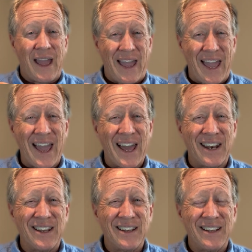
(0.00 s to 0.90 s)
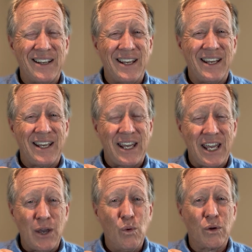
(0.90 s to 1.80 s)
and
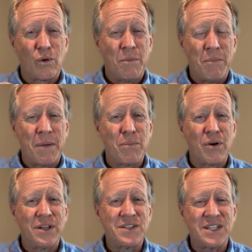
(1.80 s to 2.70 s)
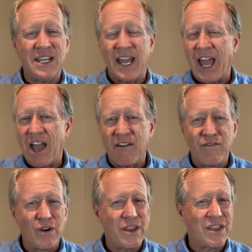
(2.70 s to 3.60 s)
He will remember and see
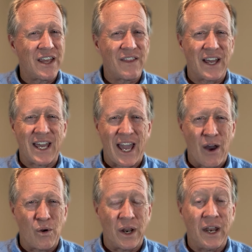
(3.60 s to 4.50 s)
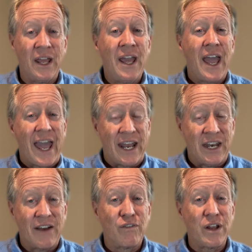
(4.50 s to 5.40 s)
everything that counted and
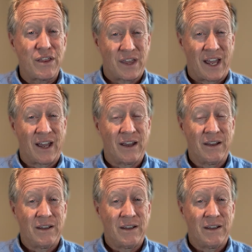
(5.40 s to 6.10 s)
everything